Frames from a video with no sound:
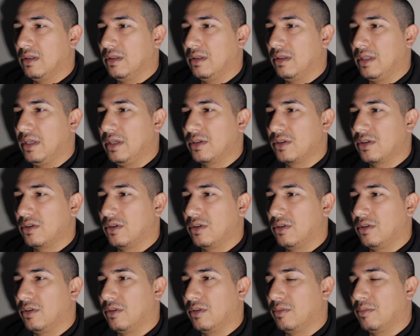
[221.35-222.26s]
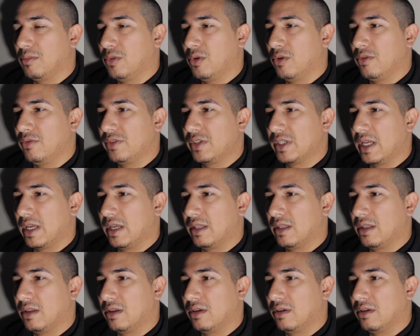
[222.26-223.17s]
these are moves
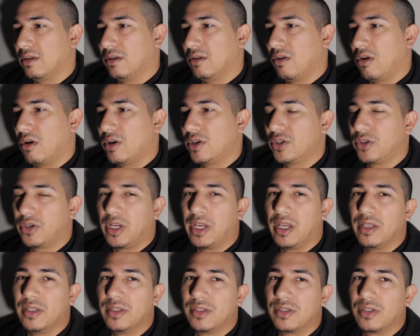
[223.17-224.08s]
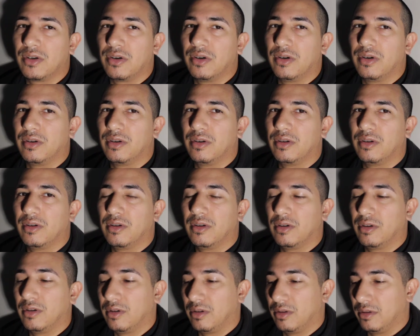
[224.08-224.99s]
that the larger kids
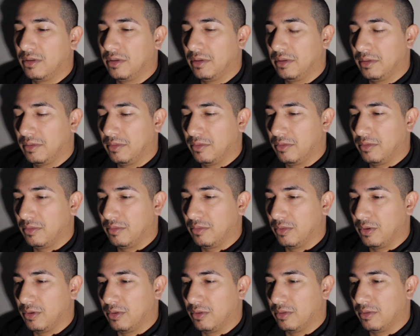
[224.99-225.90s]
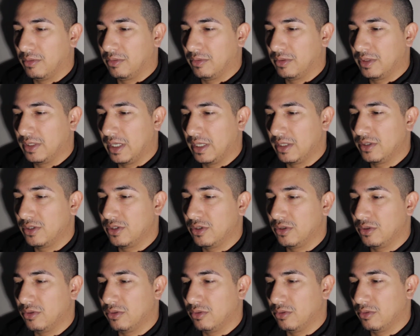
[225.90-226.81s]
will tend
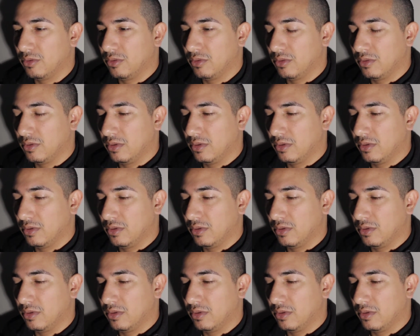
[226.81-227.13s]
to